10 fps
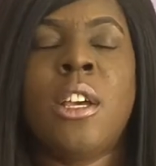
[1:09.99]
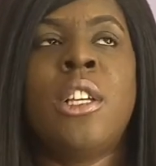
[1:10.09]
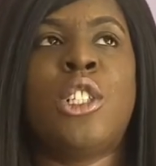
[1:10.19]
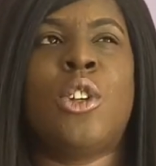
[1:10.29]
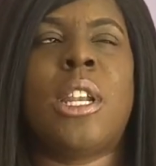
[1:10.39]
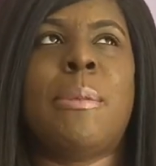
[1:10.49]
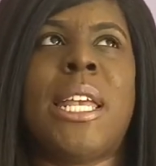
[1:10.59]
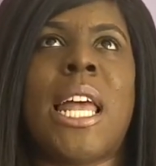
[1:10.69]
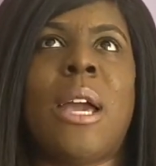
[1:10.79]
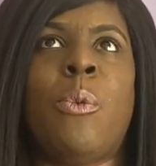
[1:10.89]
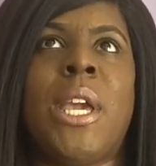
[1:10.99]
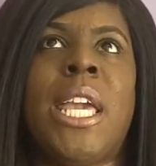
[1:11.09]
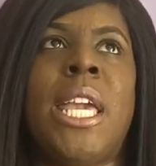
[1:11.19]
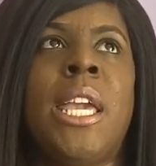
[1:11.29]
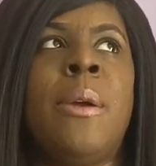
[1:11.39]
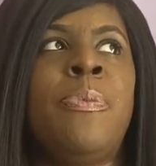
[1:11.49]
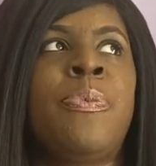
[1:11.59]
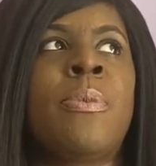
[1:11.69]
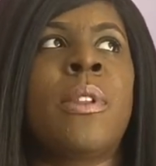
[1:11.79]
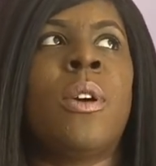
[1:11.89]
Do you know what I mean? Like we
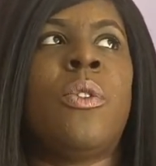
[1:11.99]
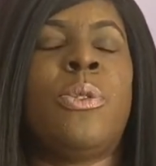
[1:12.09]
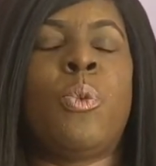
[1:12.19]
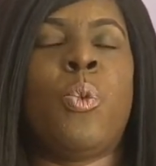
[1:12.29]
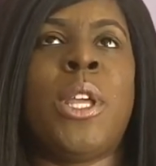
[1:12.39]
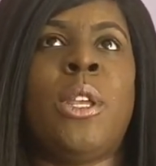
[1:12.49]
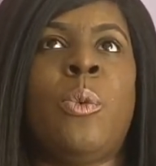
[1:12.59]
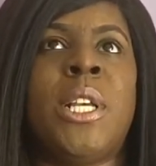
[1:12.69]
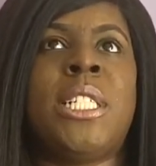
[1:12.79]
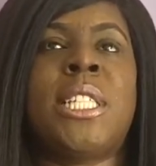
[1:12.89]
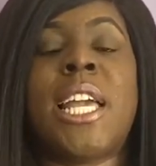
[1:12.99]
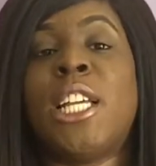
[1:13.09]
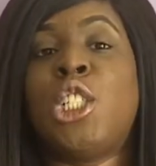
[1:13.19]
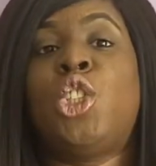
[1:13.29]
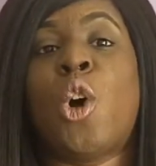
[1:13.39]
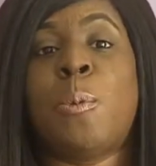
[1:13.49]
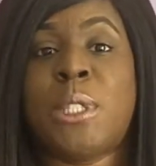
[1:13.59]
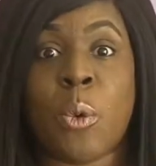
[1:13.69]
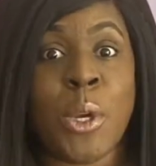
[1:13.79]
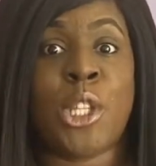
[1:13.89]
stay in jobs
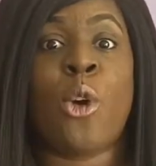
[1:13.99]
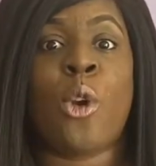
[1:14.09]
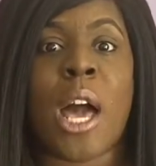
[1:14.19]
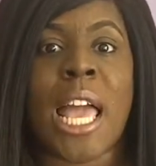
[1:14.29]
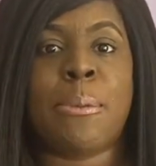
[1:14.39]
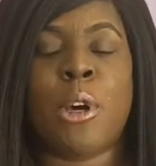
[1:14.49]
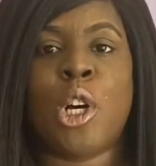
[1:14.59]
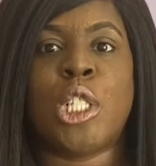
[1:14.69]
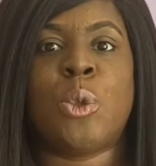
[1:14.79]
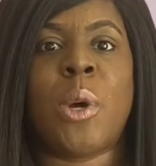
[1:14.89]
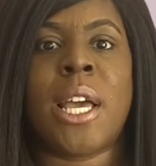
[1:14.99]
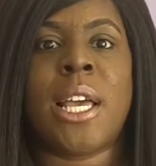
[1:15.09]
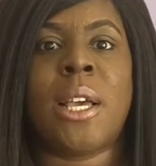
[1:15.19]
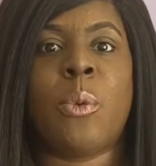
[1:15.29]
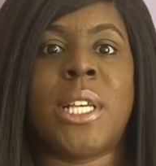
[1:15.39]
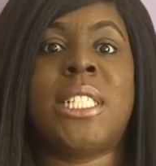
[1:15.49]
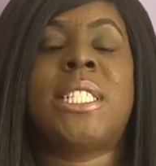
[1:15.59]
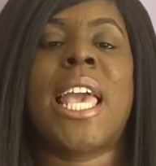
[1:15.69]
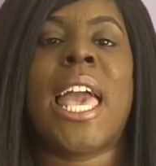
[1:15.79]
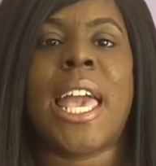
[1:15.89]
that we don't like because we're
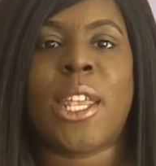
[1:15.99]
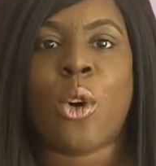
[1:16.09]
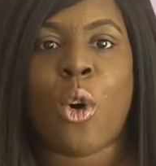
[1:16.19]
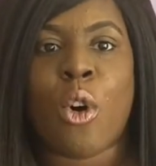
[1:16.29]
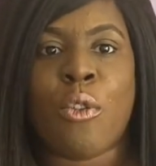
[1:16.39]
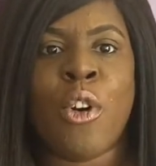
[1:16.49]
scared of,